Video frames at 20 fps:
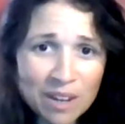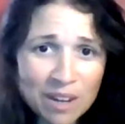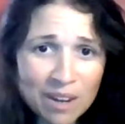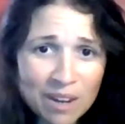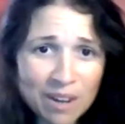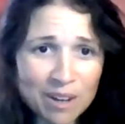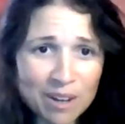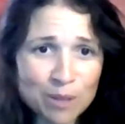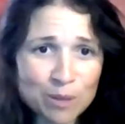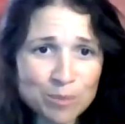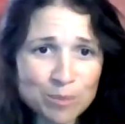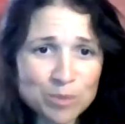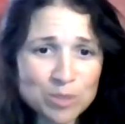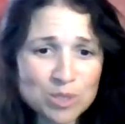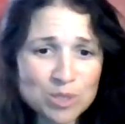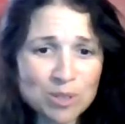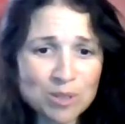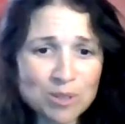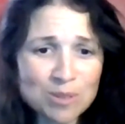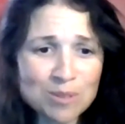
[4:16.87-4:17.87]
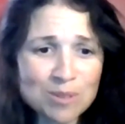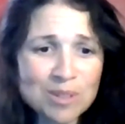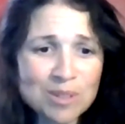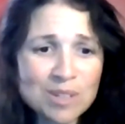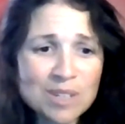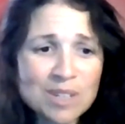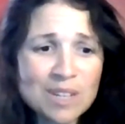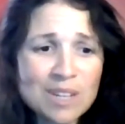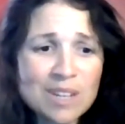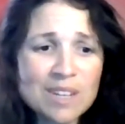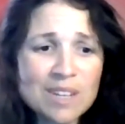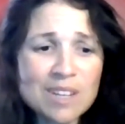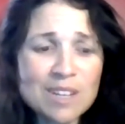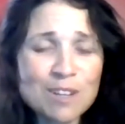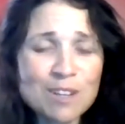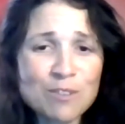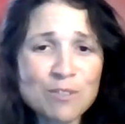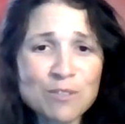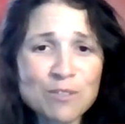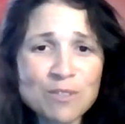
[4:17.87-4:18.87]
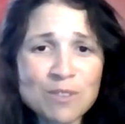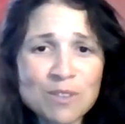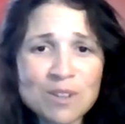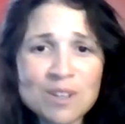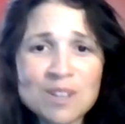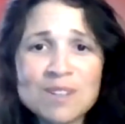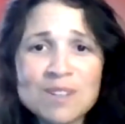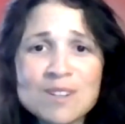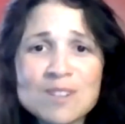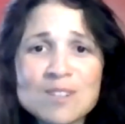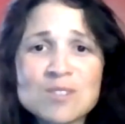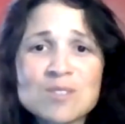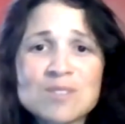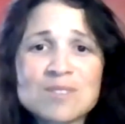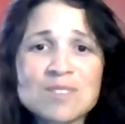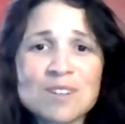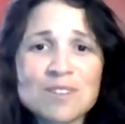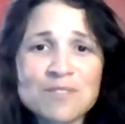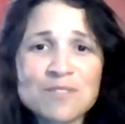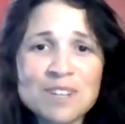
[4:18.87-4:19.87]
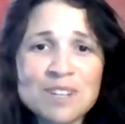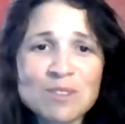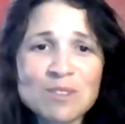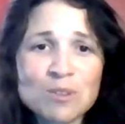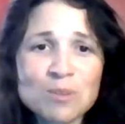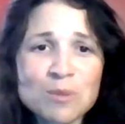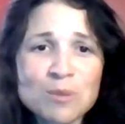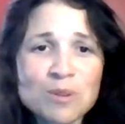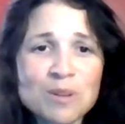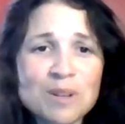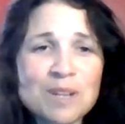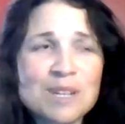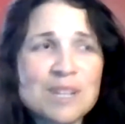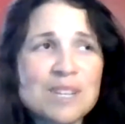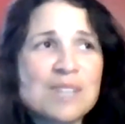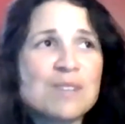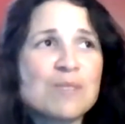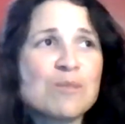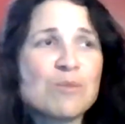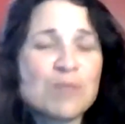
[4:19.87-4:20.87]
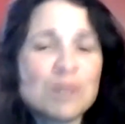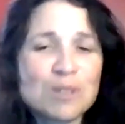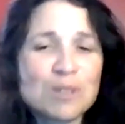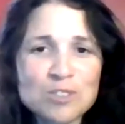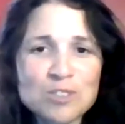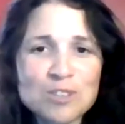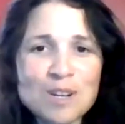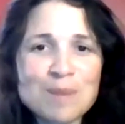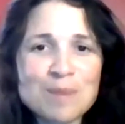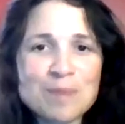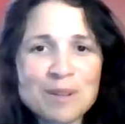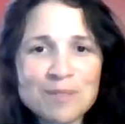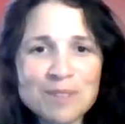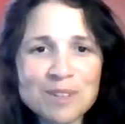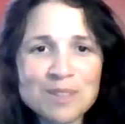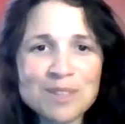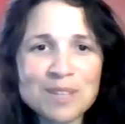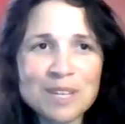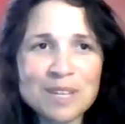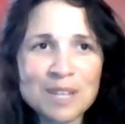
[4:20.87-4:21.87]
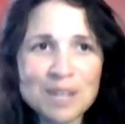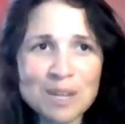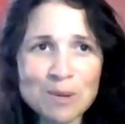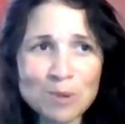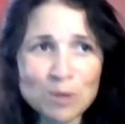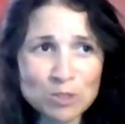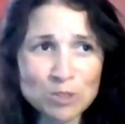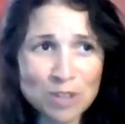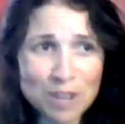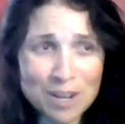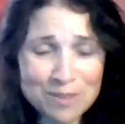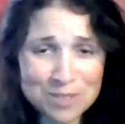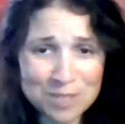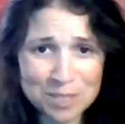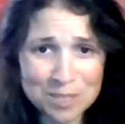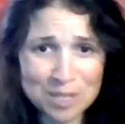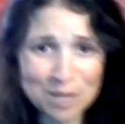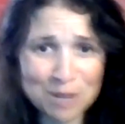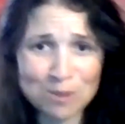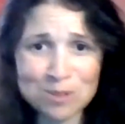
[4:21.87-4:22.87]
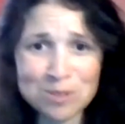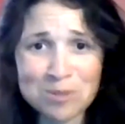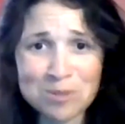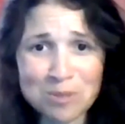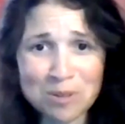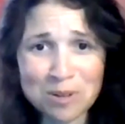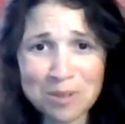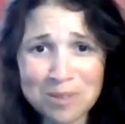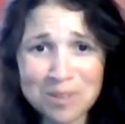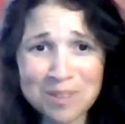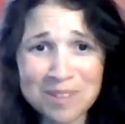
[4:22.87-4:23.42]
Um, so if the conditions are favorable, I will drop everything and I will drive six hours north.